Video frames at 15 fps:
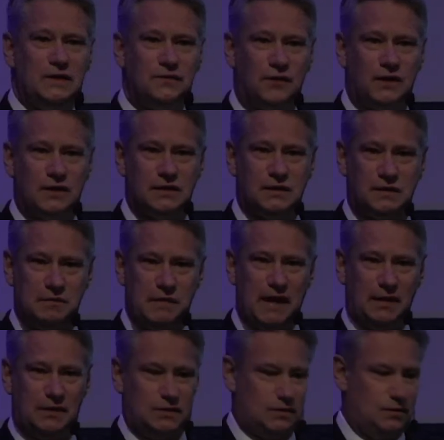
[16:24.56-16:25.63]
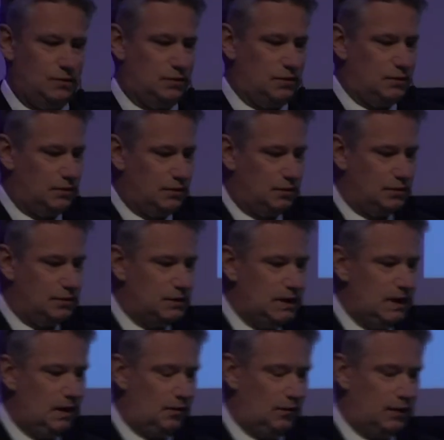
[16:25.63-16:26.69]
for us as banks to
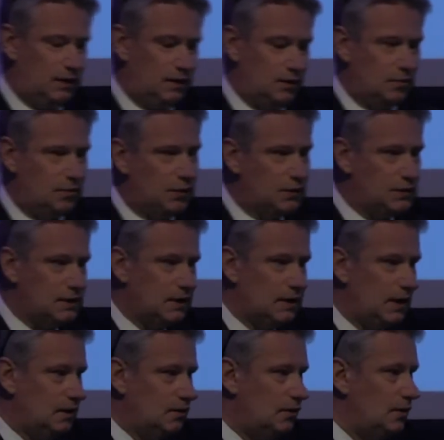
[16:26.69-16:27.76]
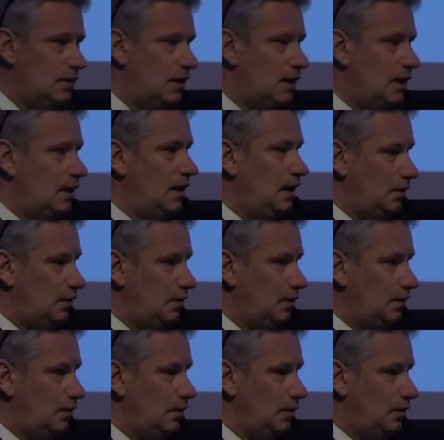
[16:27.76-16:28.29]
deal with, because at the end of the day,